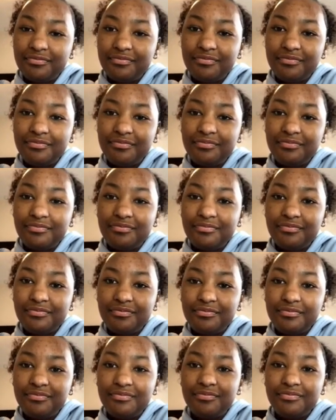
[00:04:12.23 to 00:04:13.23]

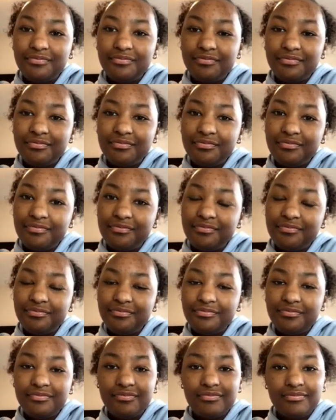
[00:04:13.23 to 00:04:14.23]

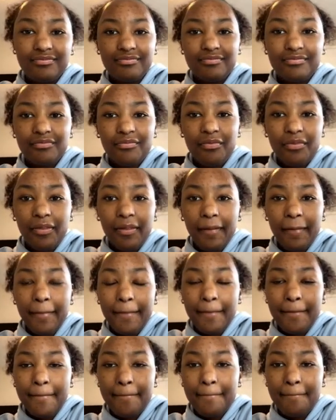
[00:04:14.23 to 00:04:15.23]

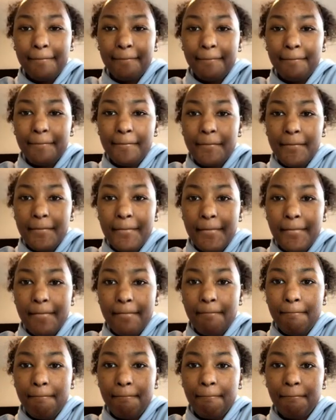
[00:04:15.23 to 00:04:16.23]

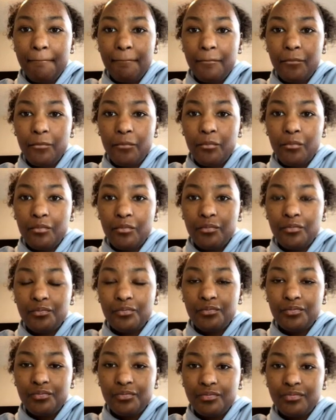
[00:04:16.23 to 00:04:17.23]

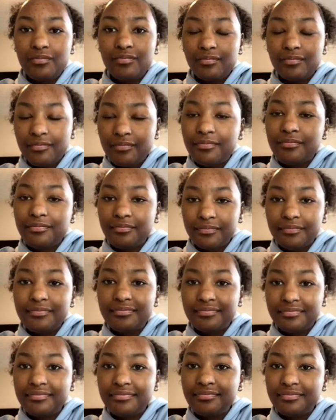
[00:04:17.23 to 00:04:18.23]

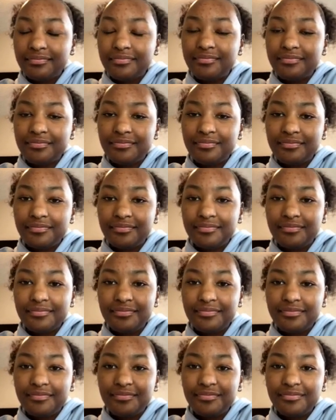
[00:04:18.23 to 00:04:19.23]

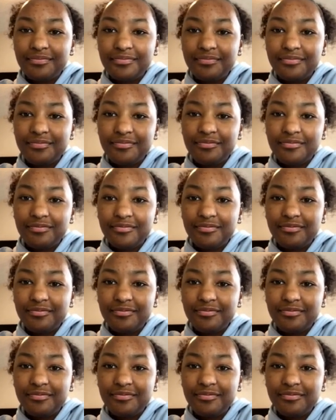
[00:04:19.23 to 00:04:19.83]
[no speech]